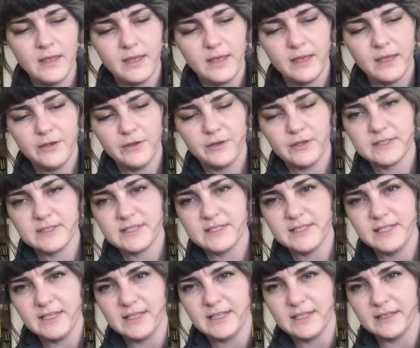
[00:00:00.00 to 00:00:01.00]
and you can
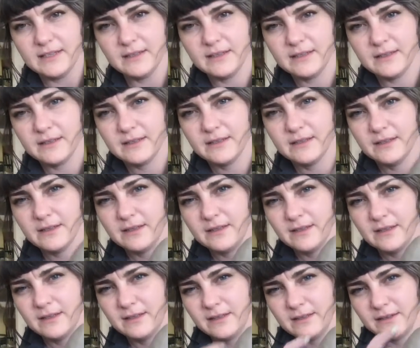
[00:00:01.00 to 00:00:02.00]
see
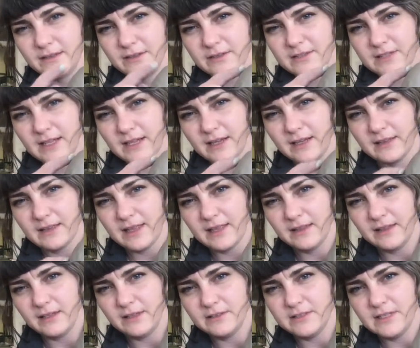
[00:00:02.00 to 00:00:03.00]
there's
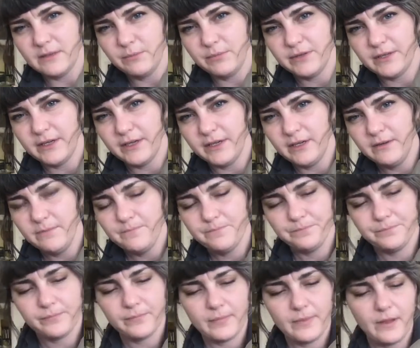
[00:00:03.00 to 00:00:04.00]
that little dip there.
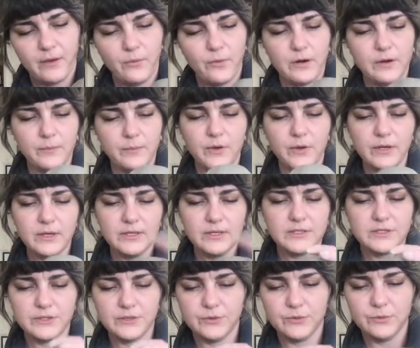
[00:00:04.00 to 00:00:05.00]
What I'm going
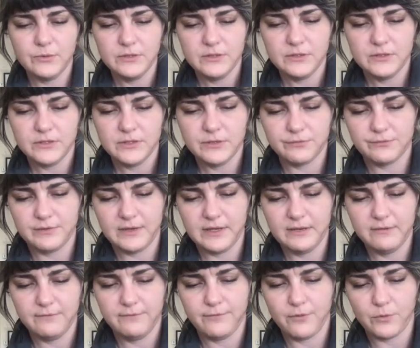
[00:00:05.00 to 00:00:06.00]
to do to
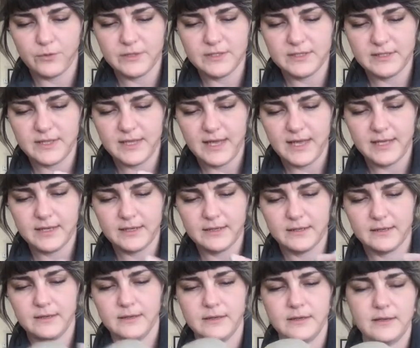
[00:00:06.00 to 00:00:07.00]
reinforce that
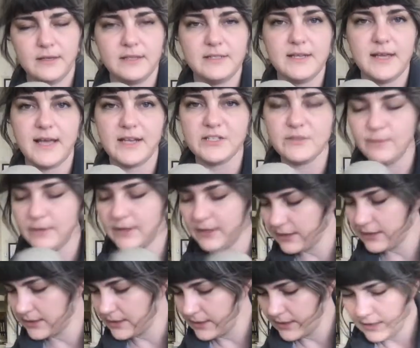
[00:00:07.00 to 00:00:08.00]

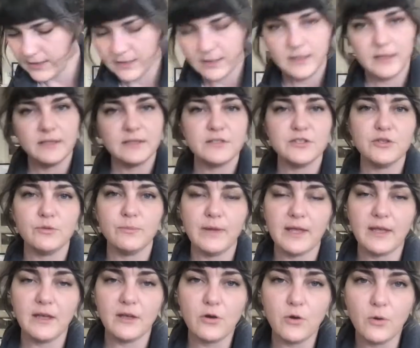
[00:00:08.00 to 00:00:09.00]
attachment is to
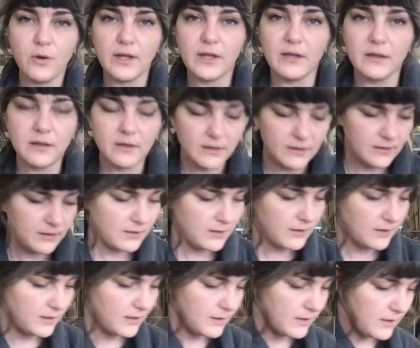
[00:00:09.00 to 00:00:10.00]
make a coil
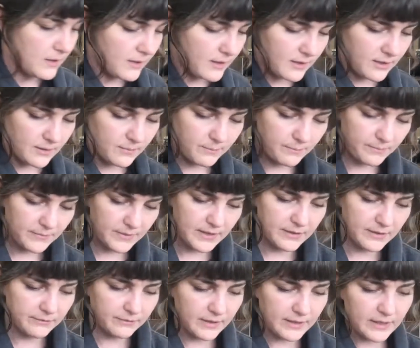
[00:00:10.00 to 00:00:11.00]

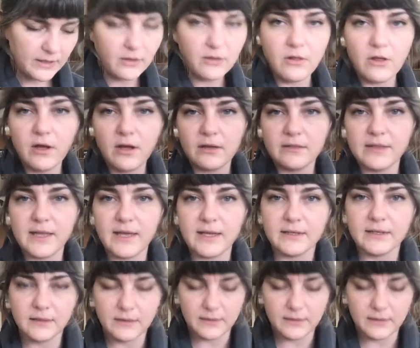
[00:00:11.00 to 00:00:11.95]
and run it along that